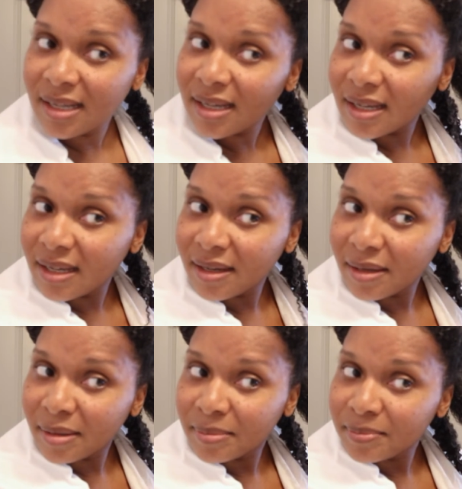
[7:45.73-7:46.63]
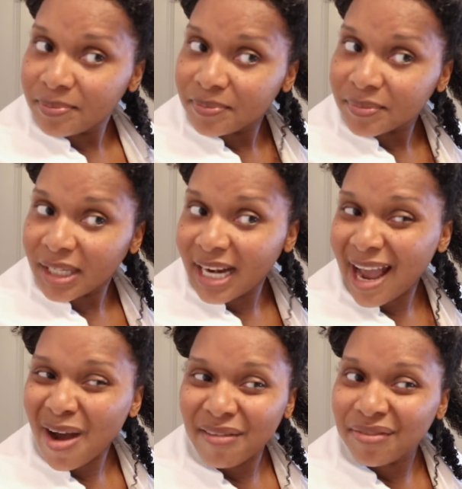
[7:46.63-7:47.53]
And
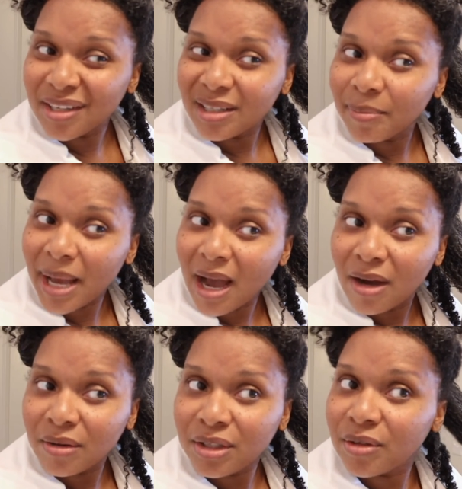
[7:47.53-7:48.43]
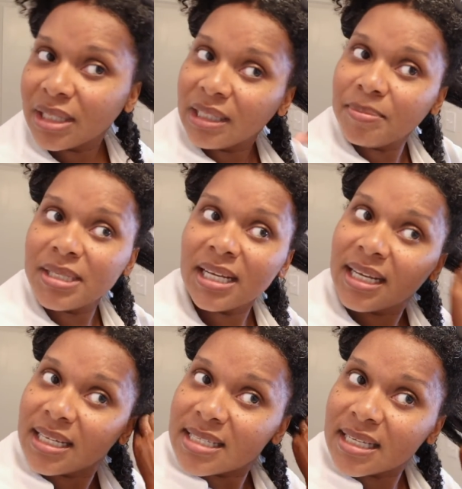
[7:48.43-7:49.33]
how I feel about
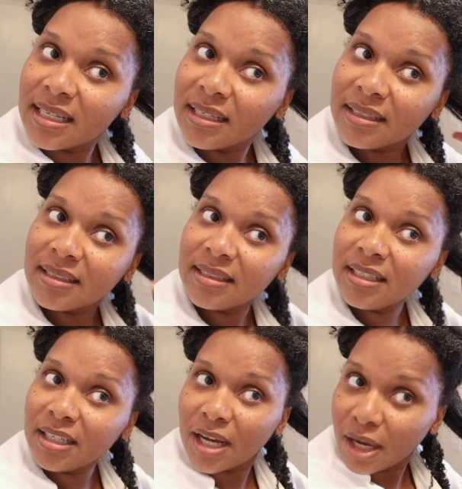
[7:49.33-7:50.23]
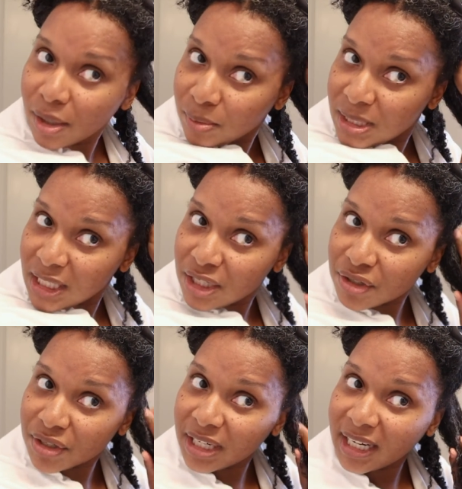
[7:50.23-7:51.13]
eucalyptus and, you know, tea
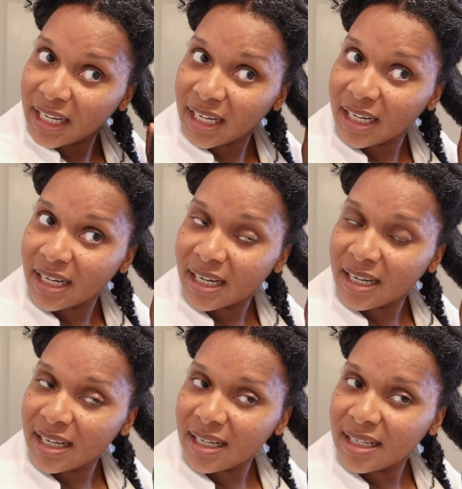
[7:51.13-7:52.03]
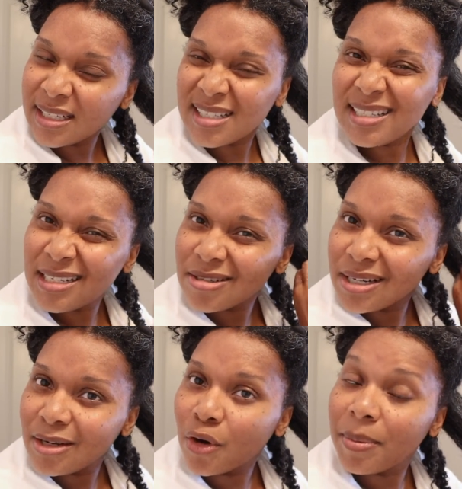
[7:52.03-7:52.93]
tree
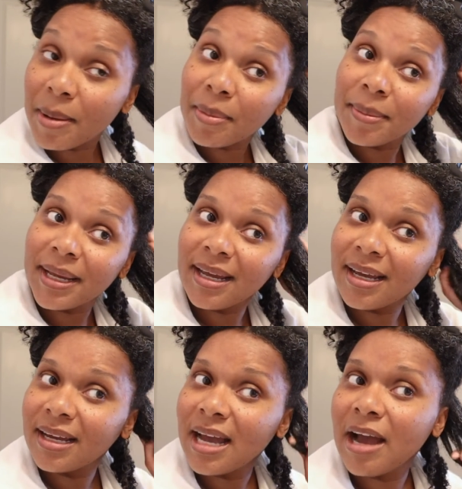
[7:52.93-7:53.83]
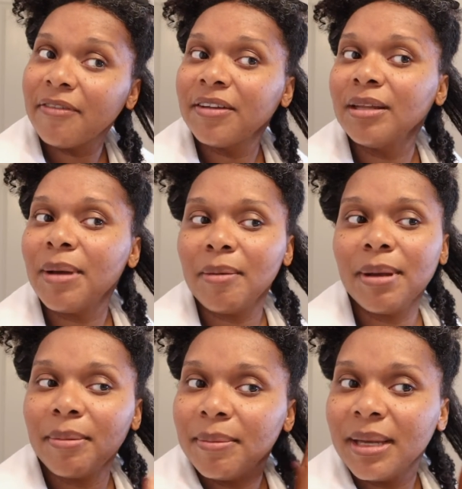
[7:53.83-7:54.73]
or peppermint, how I feel about
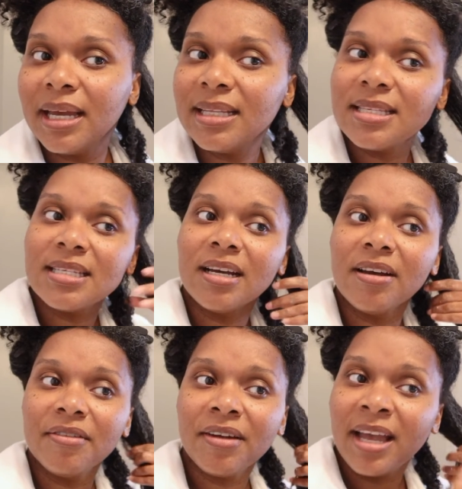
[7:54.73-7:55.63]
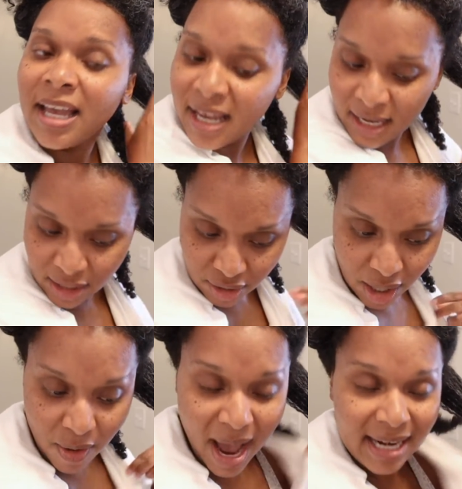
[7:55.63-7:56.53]
peppermint and stuff. You
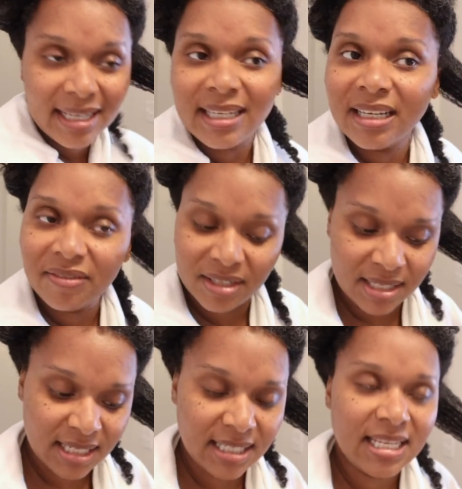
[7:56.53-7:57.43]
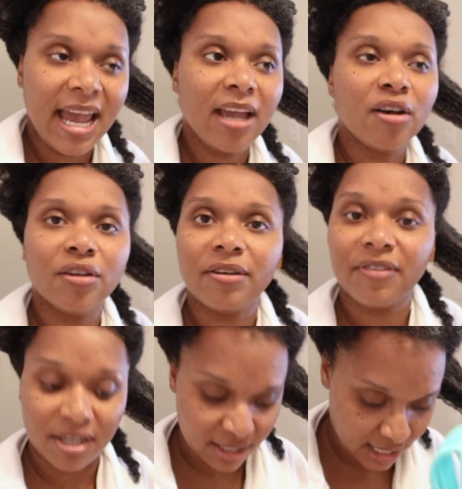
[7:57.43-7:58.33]
know, I didn't even detangle the
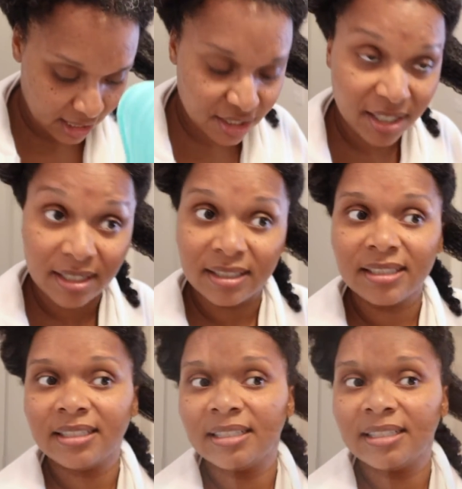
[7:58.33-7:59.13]
first section.